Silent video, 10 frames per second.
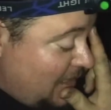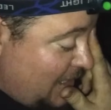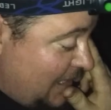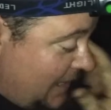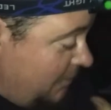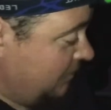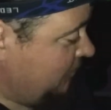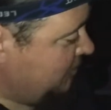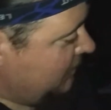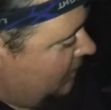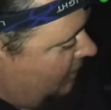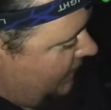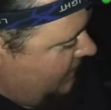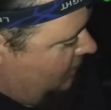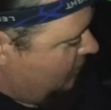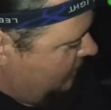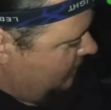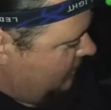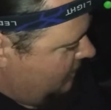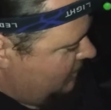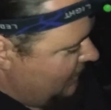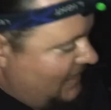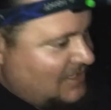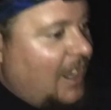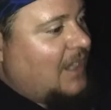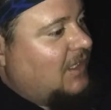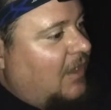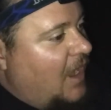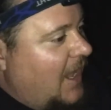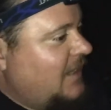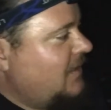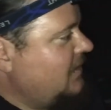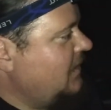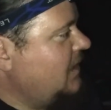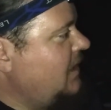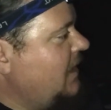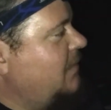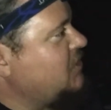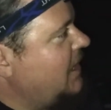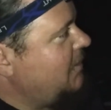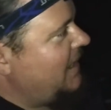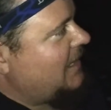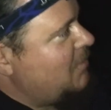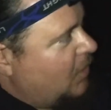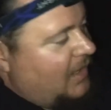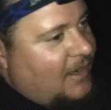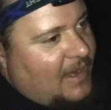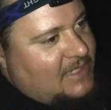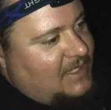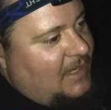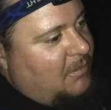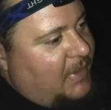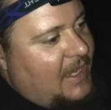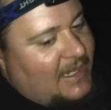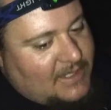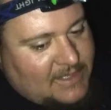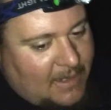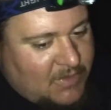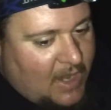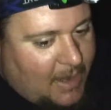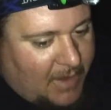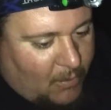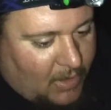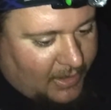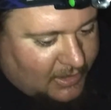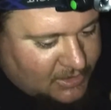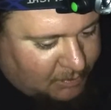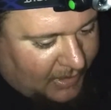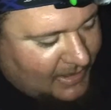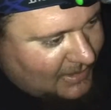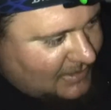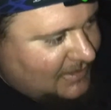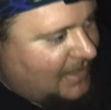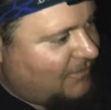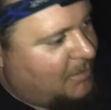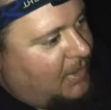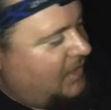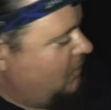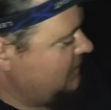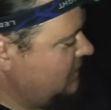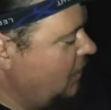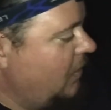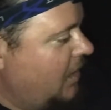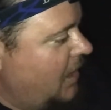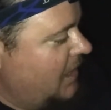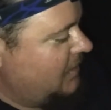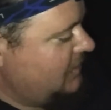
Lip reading: I know that I talk a lot, and I'm trying to make it more interesting, but at the same time, I want to explain to everybody what's going on.